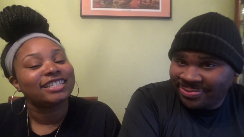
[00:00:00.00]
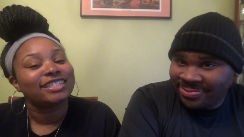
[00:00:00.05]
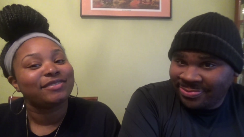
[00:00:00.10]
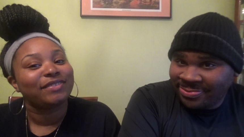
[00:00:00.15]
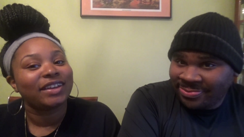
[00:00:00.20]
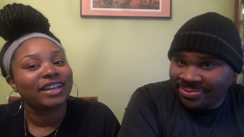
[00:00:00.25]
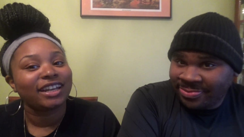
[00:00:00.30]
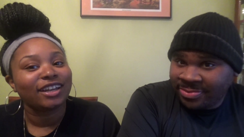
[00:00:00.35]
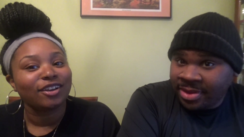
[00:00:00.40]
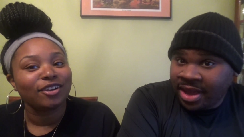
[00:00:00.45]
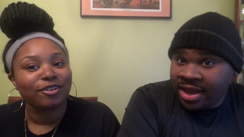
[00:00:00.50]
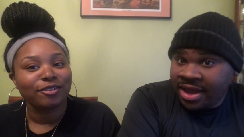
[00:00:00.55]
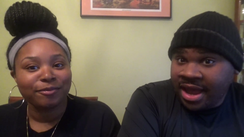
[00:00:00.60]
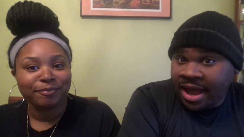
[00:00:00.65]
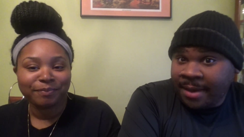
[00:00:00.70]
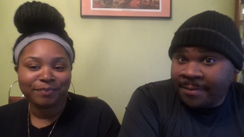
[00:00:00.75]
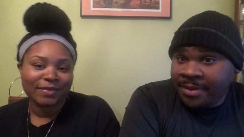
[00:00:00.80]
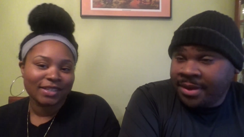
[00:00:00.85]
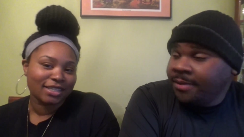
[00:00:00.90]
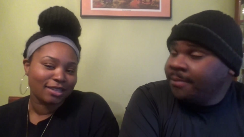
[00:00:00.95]
Speaker 1: this video,
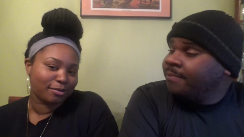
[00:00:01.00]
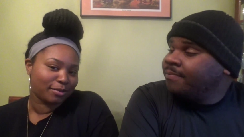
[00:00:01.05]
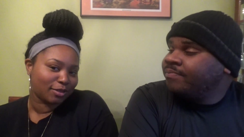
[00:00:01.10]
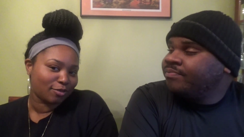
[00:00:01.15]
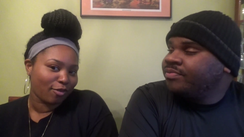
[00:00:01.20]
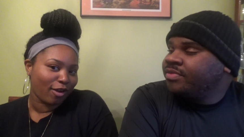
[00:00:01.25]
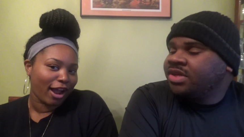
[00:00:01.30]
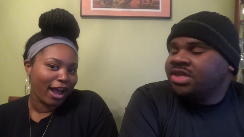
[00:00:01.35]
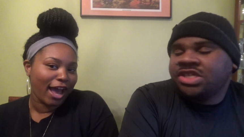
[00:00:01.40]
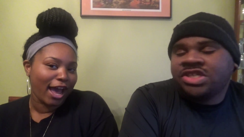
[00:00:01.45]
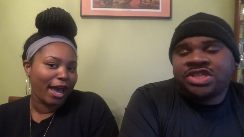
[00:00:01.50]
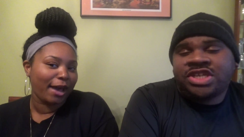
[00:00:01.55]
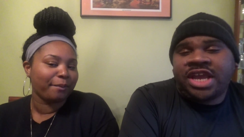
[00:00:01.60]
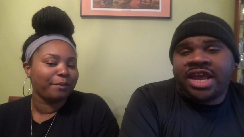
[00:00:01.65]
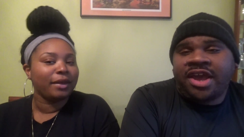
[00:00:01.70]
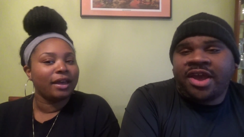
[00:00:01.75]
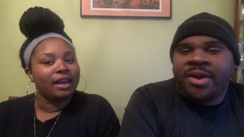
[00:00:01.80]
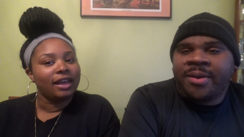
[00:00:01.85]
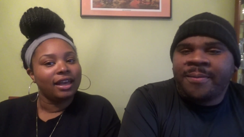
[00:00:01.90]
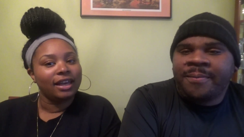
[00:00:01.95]
comment, subscribe,
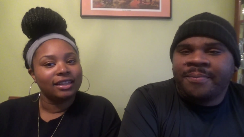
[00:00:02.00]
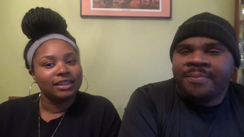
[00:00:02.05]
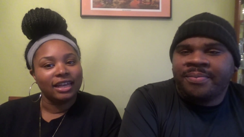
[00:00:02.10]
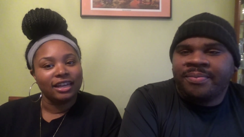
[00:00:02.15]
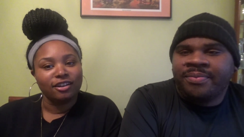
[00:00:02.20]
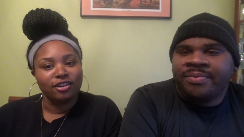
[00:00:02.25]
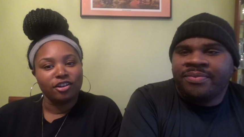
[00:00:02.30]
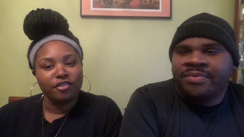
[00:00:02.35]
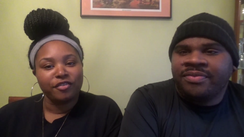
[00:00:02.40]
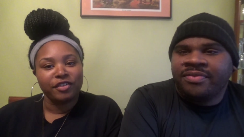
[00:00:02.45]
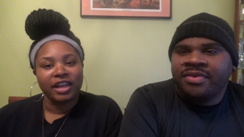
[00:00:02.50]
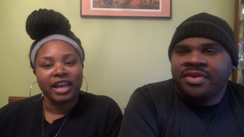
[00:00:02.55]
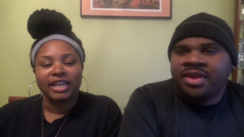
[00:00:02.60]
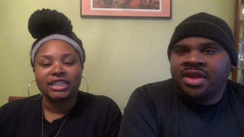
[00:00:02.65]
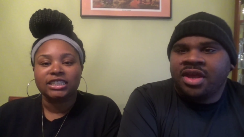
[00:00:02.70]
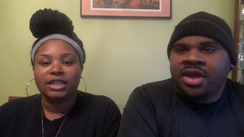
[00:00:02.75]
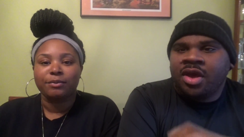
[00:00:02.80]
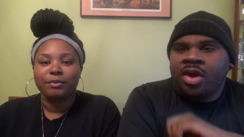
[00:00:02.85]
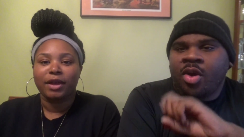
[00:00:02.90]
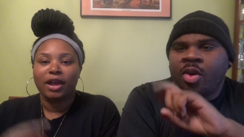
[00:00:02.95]
share, hit that
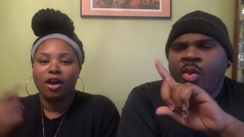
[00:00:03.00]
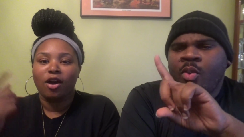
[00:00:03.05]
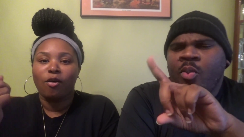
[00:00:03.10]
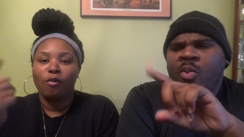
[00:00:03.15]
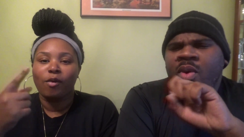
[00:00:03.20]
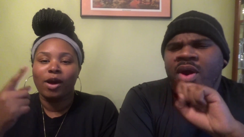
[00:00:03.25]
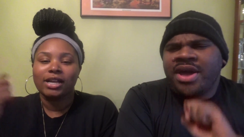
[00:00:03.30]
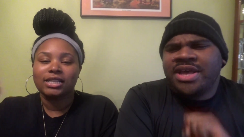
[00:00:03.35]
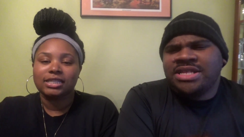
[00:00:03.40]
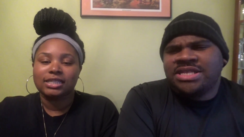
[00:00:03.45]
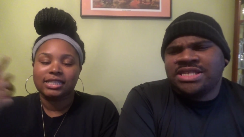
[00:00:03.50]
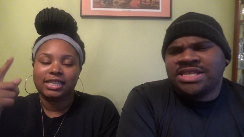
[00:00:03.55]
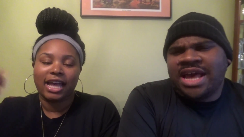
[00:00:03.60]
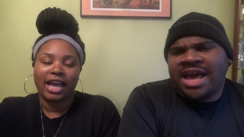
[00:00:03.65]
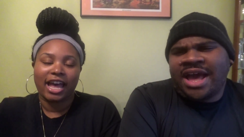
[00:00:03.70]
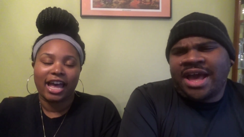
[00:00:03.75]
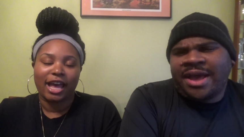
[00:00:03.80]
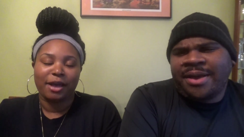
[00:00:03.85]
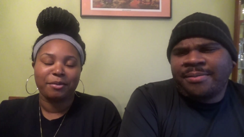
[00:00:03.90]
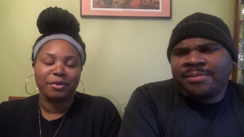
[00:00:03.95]
notification bell one, time,
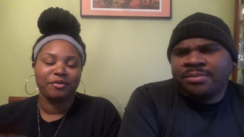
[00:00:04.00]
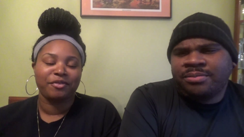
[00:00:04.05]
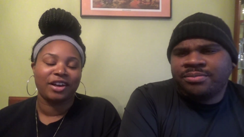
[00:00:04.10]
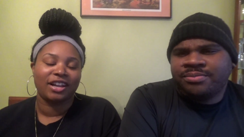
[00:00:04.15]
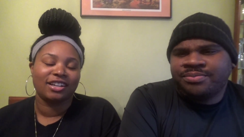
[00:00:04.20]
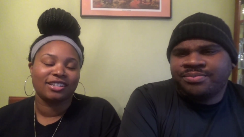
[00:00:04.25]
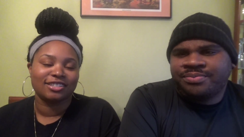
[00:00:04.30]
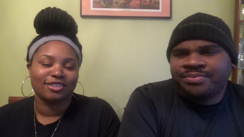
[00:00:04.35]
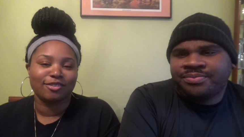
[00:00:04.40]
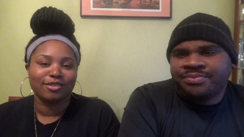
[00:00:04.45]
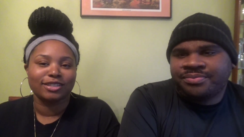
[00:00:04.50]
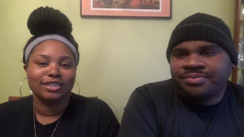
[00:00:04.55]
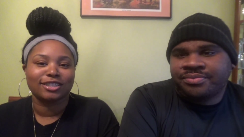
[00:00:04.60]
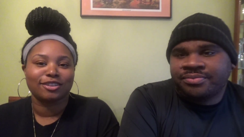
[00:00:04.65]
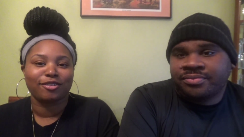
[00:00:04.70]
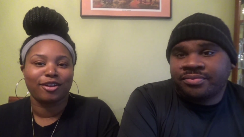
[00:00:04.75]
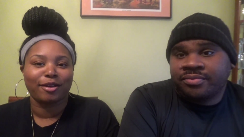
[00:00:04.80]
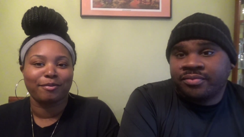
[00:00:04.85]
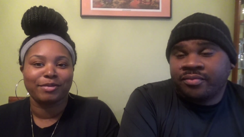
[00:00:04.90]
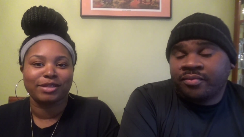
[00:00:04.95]
time, and follow us on
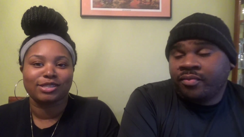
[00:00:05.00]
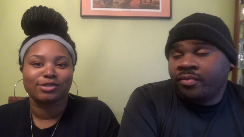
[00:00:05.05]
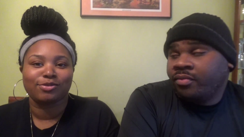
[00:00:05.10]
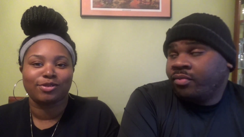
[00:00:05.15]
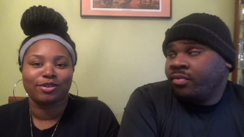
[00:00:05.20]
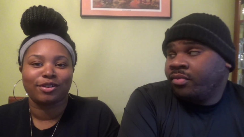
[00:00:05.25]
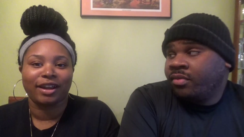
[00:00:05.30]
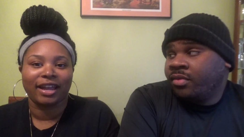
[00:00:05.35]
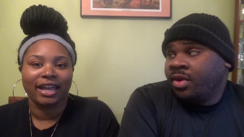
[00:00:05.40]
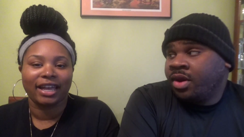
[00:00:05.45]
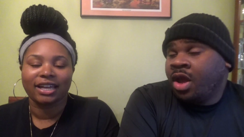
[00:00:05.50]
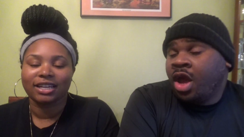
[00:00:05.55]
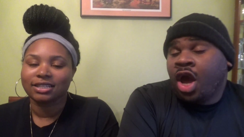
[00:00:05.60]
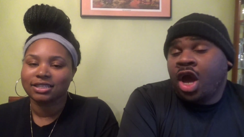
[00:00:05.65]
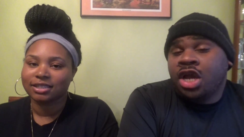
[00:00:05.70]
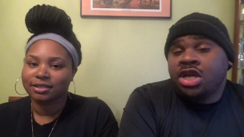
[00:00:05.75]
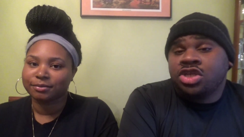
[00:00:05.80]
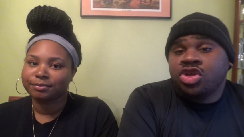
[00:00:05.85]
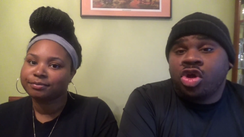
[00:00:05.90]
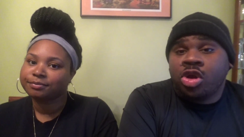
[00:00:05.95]
Instagram and Twitter at
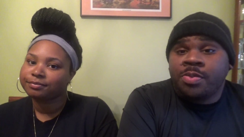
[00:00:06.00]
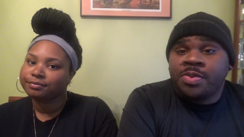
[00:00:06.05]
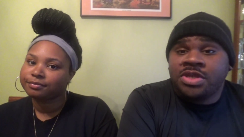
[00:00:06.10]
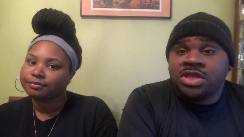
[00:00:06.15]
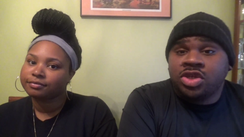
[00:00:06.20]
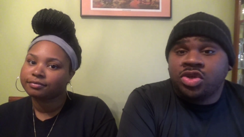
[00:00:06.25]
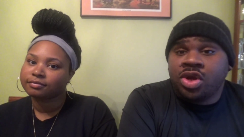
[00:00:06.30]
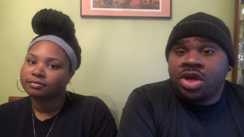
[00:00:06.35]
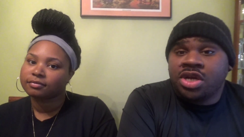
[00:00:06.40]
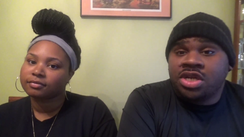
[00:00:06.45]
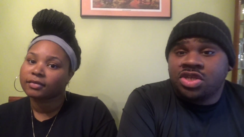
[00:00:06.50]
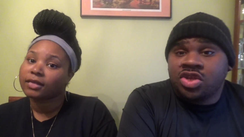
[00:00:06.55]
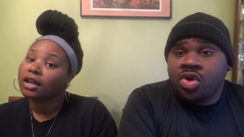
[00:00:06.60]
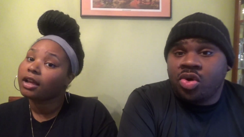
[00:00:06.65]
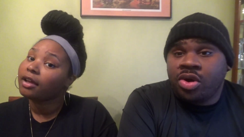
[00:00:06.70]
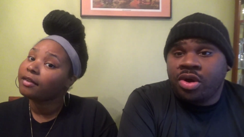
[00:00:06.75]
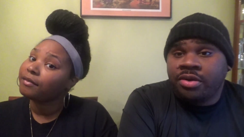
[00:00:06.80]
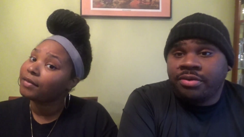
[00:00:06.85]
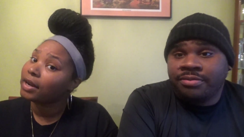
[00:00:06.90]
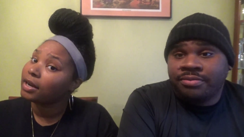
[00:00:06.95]
Speaker 2: underscore the potential
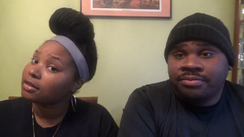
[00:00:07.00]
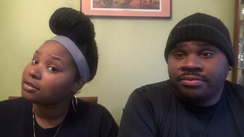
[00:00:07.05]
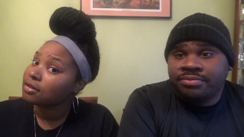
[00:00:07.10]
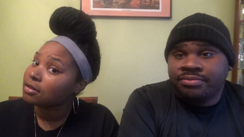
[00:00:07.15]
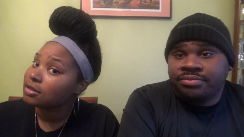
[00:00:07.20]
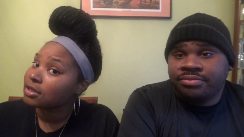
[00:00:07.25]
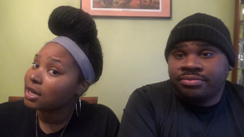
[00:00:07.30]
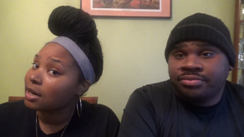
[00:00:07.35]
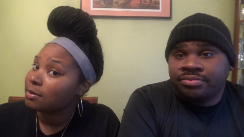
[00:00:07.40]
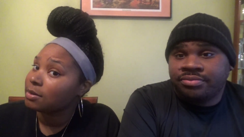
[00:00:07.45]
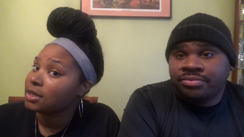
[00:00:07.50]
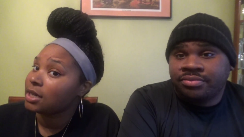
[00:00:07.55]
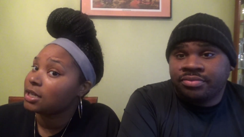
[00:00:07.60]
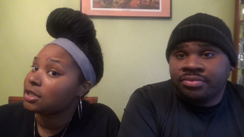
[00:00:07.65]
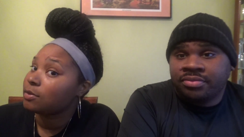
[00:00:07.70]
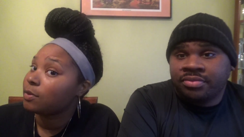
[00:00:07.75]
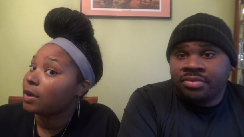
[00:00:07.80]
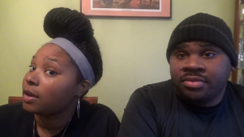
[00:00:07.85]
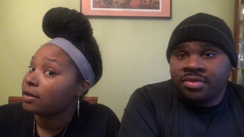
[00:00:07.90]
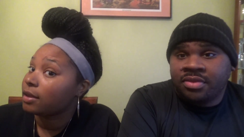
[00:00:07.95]
underscore. And
Speaker 1: follow us on Snapchat
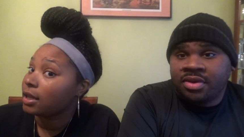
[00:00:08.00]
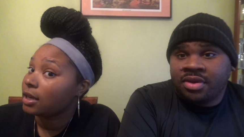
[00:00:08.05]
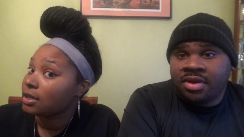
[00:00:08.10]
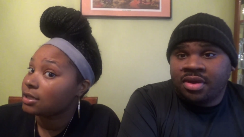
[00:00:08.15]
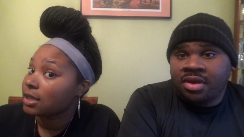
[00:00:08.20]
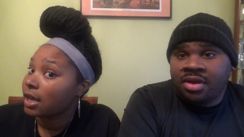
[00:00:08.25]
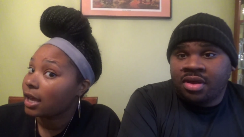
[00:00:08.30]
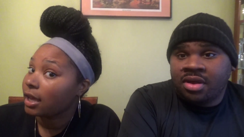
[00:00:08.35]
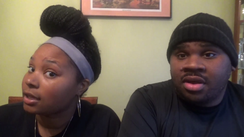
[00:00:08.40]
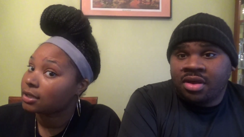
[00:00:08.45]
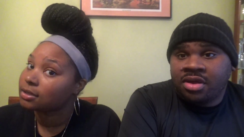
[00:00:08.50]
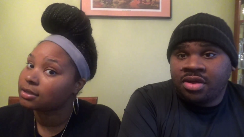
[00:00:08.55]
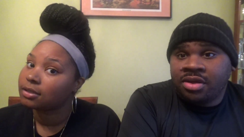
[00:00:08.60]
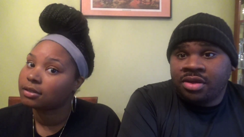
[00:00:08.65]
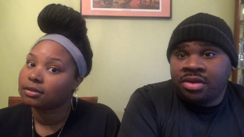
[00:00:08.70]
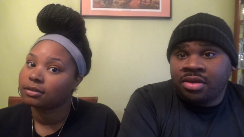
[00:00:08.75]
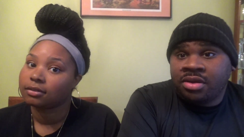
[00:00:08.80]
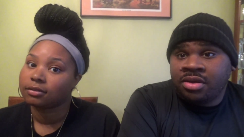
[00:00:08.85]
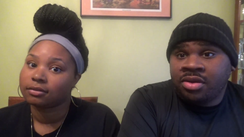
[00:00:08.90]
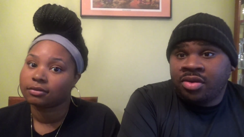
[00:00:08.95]
as well. That is it.
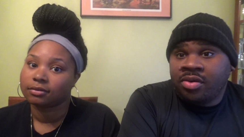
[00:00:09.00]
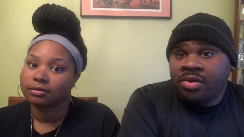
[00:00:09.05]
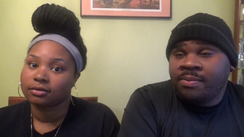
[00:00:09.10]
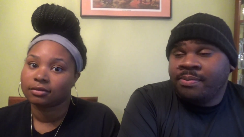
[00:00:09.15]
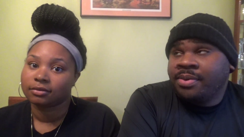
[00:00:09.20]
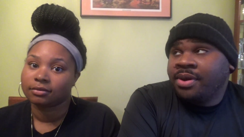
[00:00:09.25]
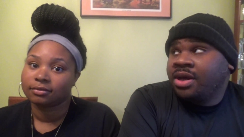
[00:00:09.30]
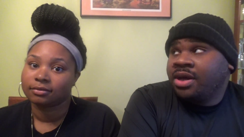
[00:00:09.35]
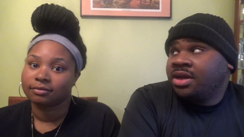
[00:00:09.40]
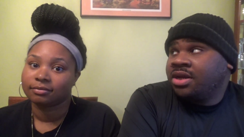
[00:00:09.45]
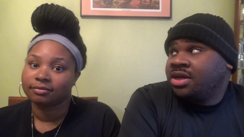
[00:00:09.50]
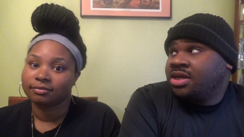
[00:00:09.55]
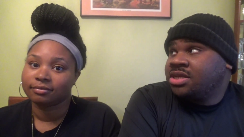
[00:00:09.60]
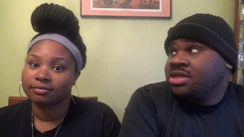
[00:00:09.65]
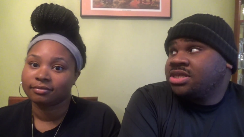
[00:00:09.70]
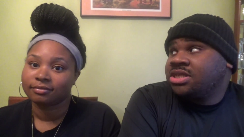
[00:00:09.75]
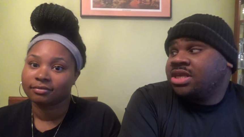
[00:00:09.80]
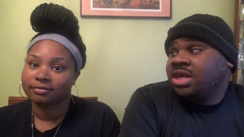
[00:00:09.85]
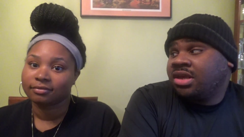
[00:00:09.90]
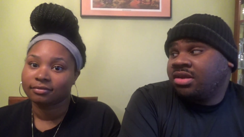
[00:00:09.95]
Speaker 2: Your bun
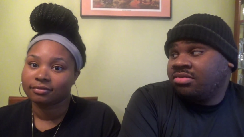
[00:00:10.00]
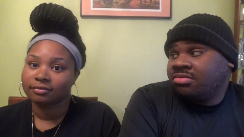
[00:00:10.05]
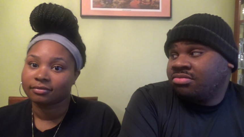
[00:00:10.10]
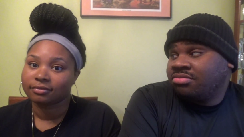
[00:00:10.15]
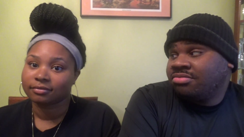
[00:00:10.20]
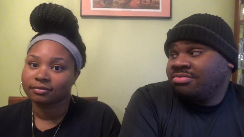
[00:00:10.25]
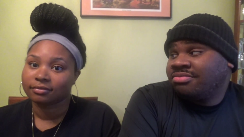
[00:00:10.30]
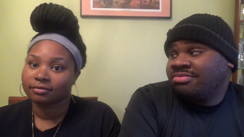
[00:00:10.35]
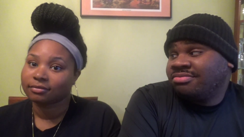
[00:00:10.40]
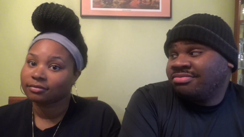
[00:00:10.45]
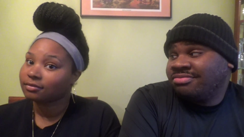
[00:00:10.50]
is sitting.